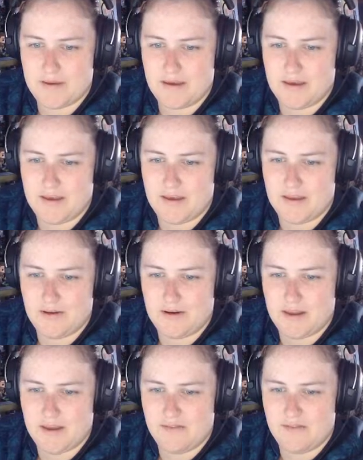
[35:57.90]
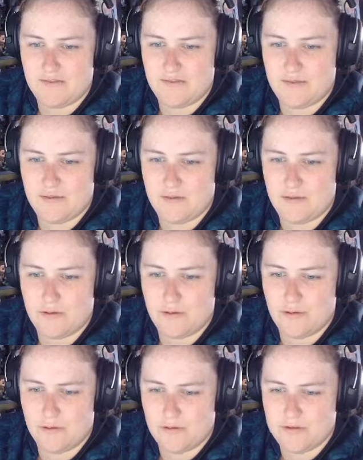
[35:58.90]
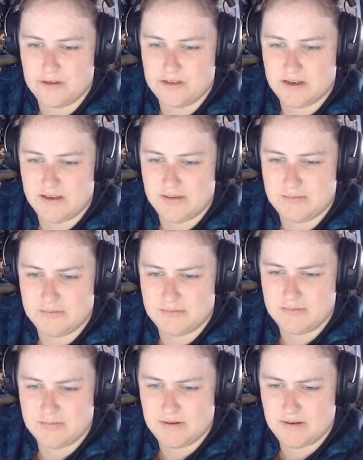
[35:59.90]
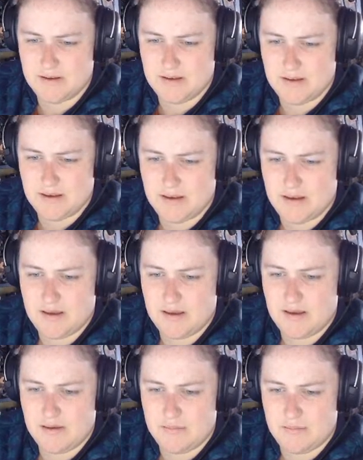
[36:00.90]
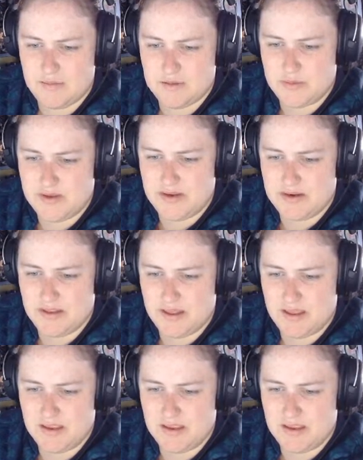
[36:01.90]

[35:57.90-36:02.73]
I don't have all the time between like